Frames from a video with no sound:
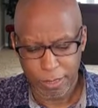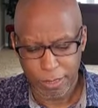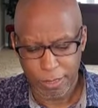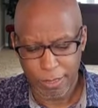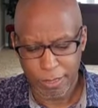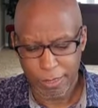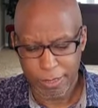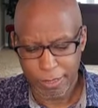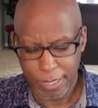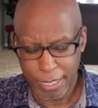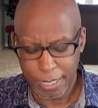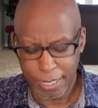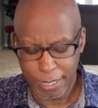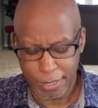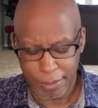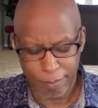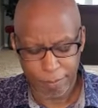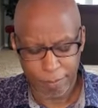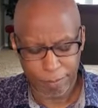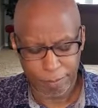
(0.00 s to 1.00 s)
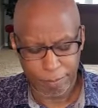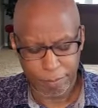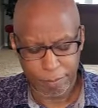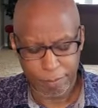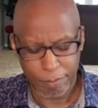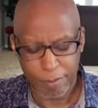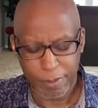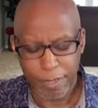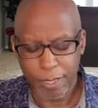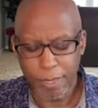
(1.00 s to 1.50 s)
is dead.
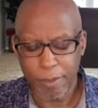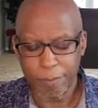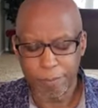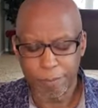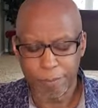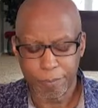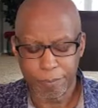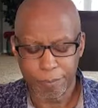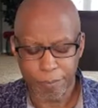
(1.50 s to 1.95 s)
Now,